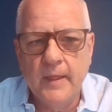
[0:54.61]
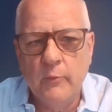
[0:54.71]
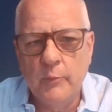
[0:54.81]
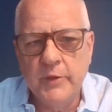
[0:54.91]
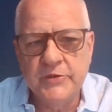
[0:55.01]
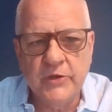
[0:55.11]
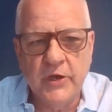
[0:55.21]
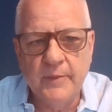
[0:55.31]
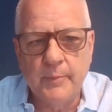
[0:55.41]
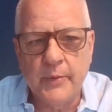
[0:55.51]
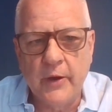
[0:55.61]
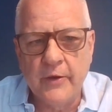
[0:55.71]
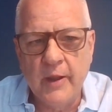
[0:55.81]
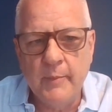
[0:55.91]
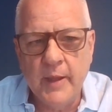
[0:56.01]
when we designed the
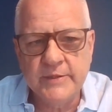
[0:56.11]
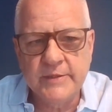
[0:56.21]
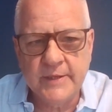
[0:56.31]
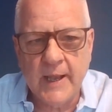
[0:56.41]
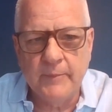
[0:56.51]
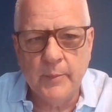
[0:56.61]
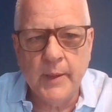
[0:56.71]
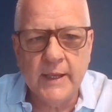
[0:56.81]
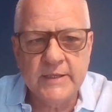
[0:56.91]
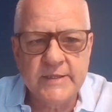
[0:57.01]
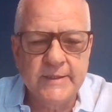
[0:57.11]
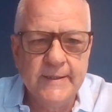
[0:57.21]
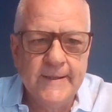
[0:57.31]
program has come to pass,